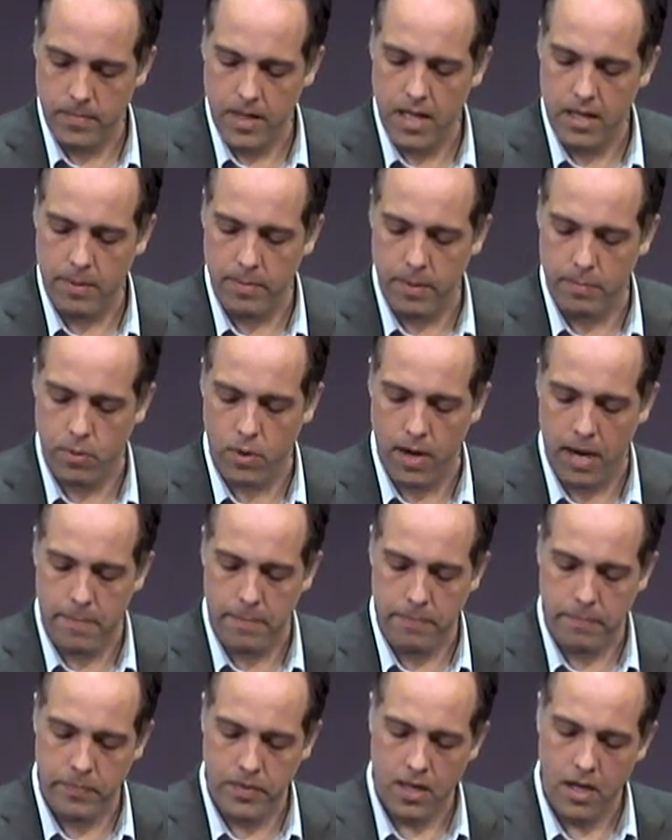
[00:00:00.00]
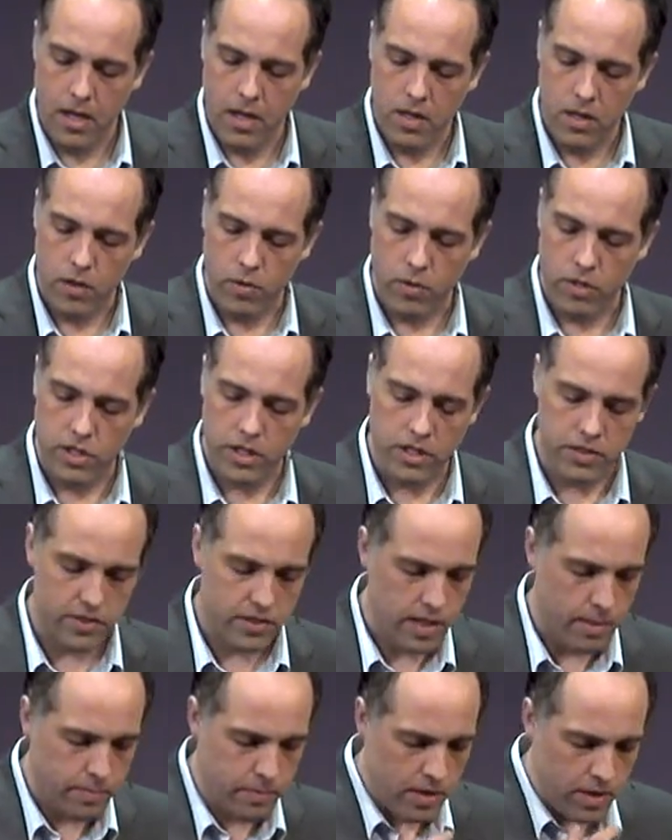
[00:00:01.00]
Let me pray. Lord Jesus,
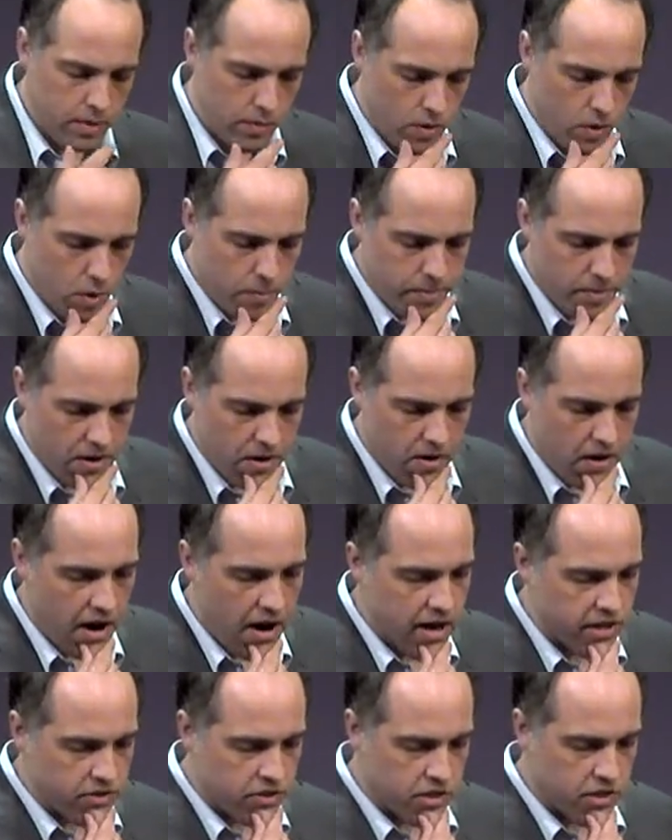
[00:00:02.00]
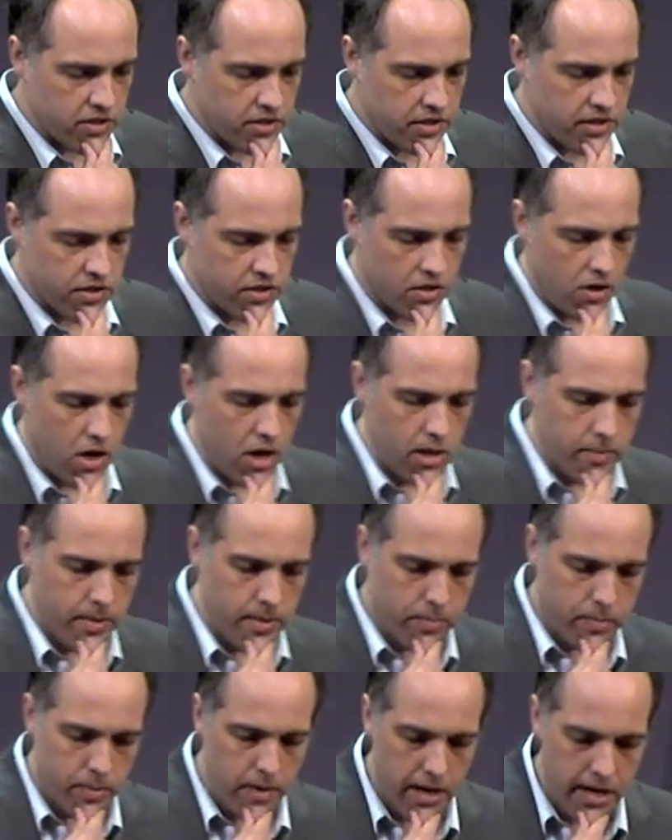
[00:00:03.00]
I pray you would open our eyes, just as
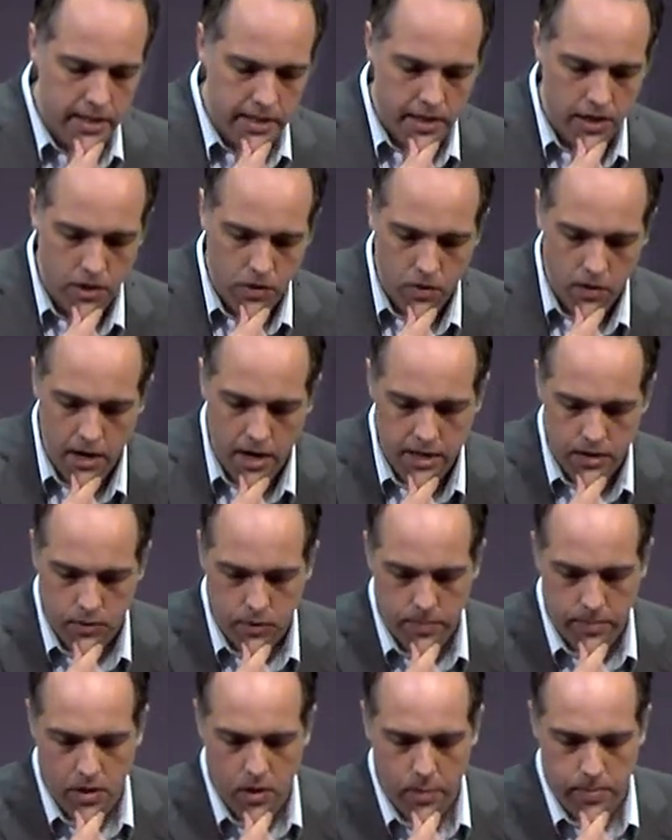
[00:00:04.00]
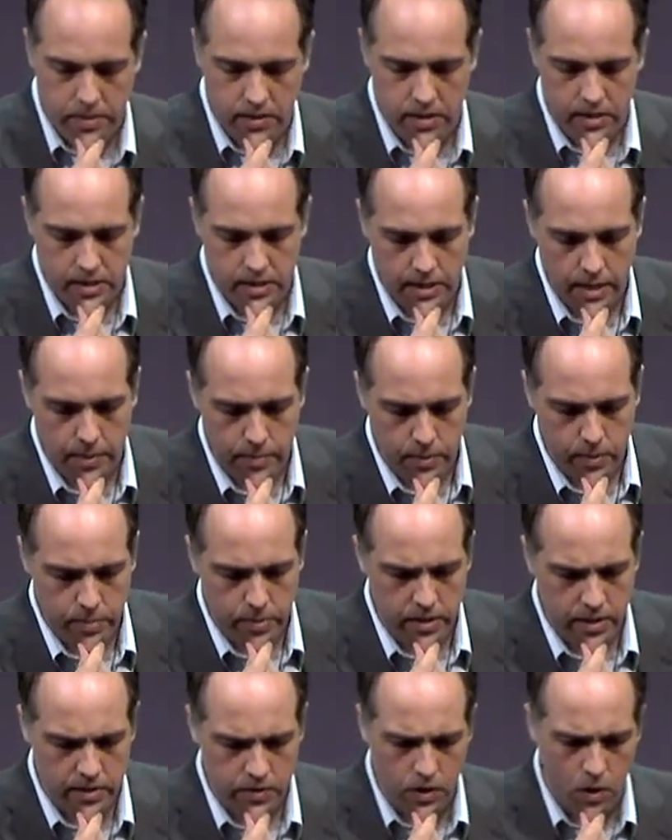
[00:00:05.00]
Solomon prayed that your eyes would be open to the temple.
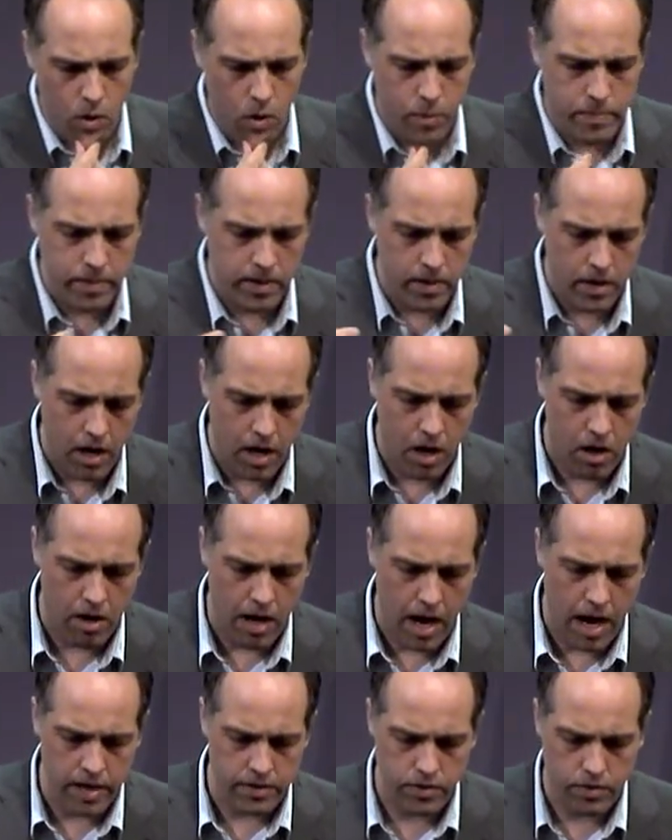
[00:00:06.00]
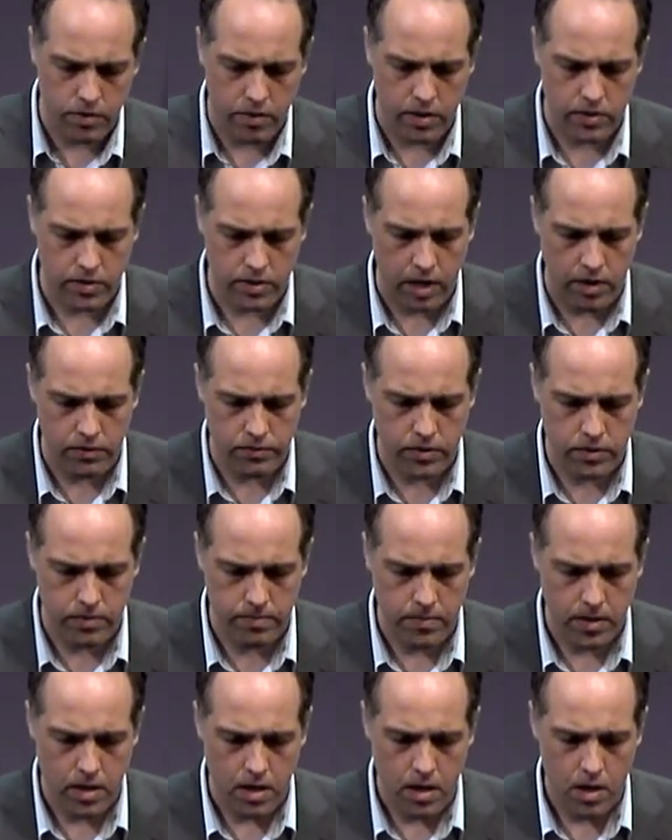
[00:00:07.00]
Please open our eyes to ourselves.
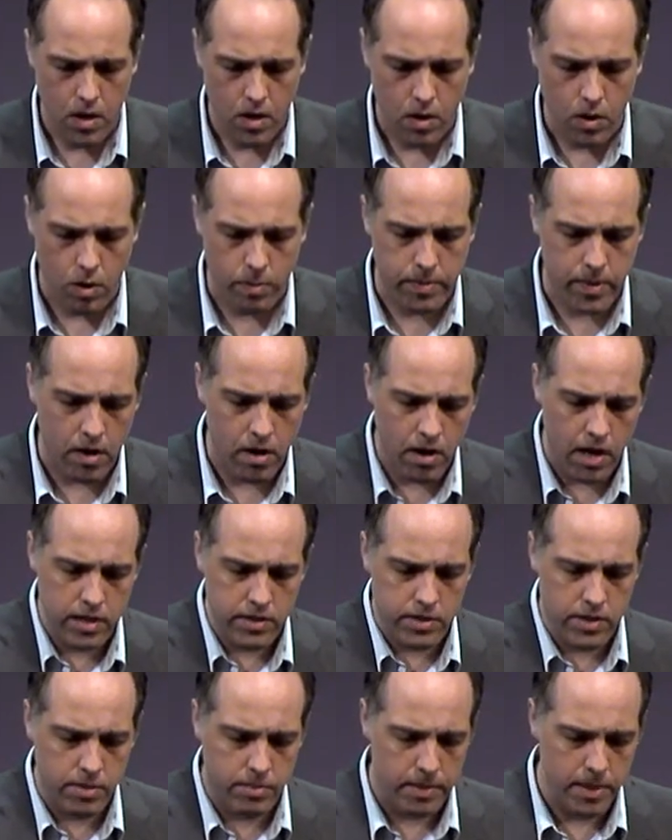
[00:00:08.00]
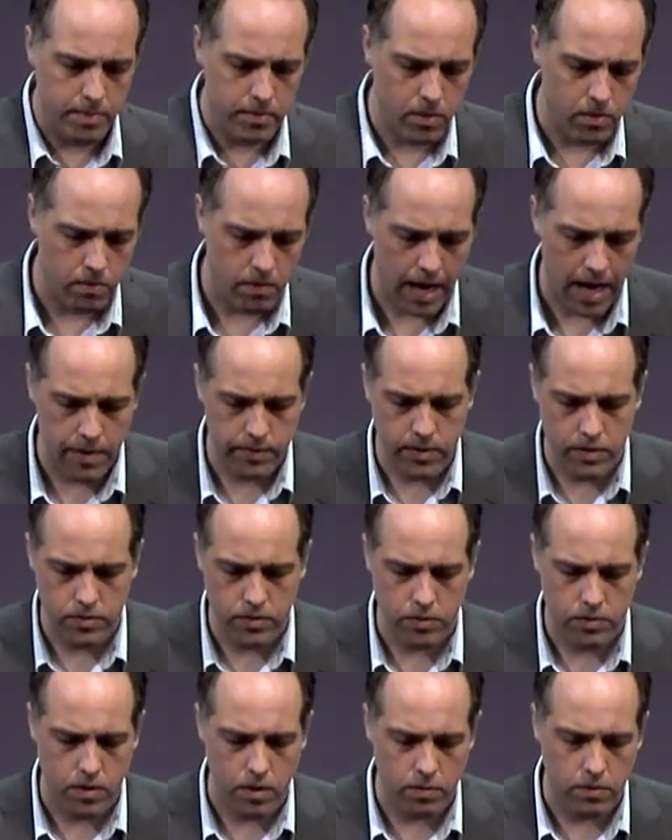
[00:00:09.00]
Open our eyes to the people around us
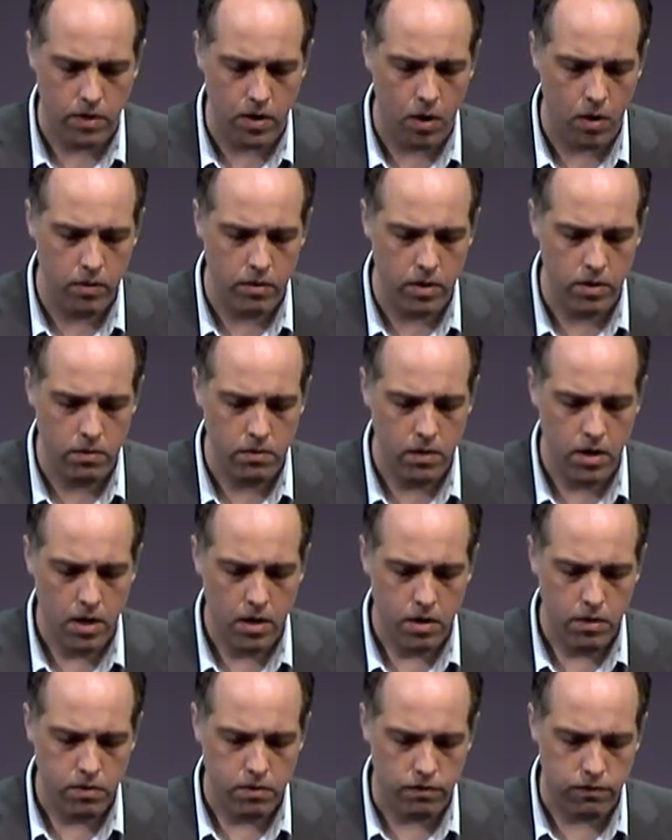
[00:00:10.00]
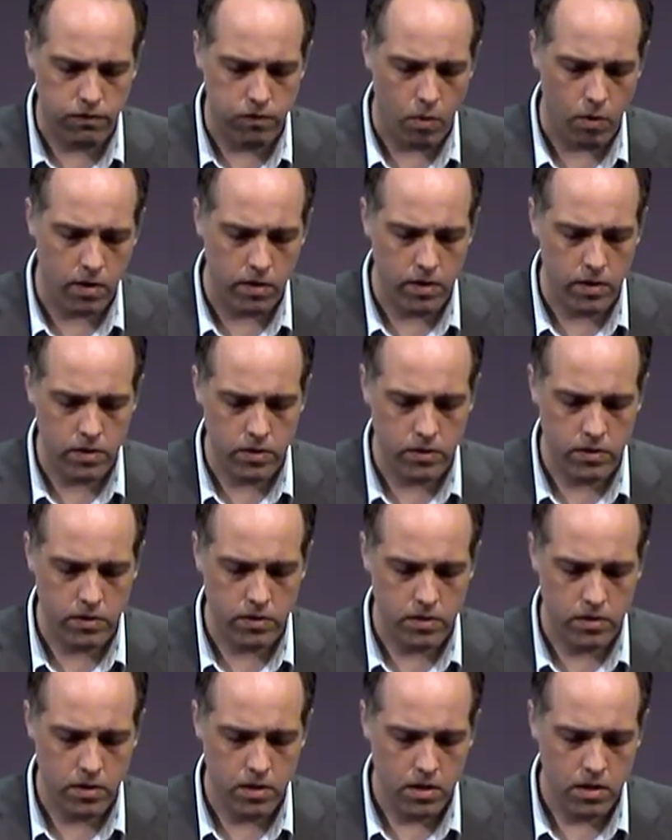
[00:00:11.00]
who don't know you, the
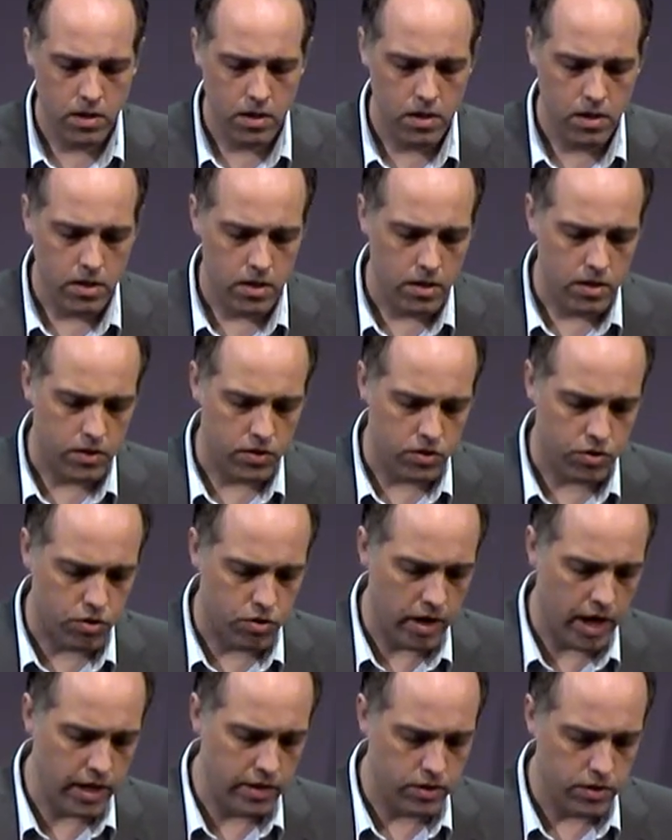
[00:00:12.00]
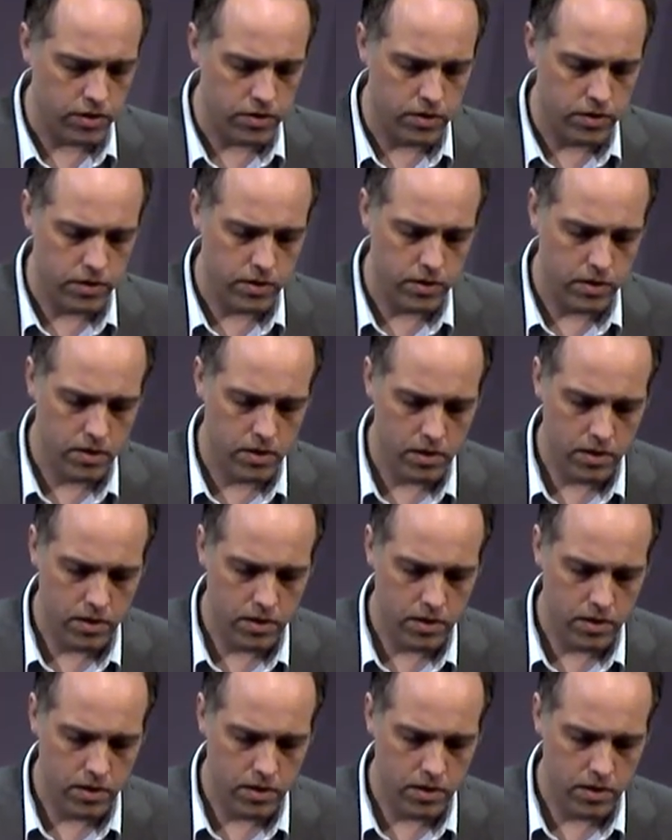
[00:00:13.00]
foreigners, the strangers,